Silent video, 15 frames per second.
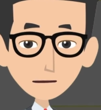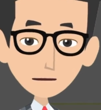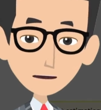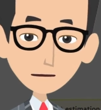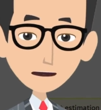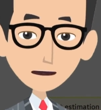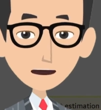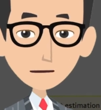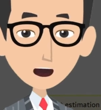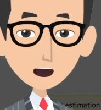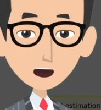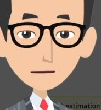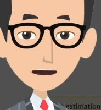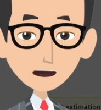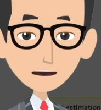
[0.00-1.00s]
the cost
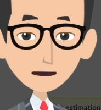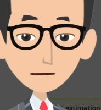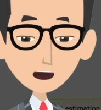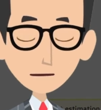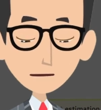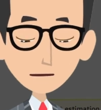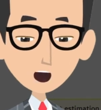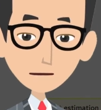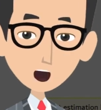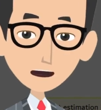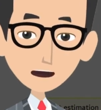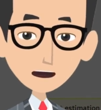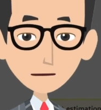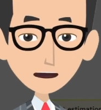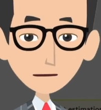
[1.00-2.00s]
baseline is referred
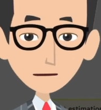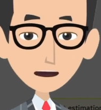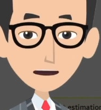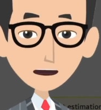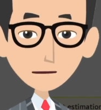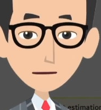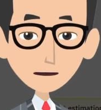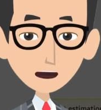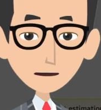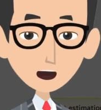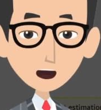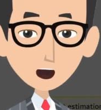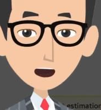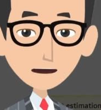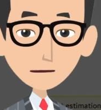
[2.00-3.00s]
as performance
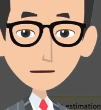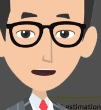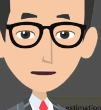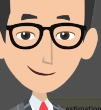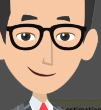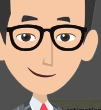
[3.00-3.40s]
measurement baseline.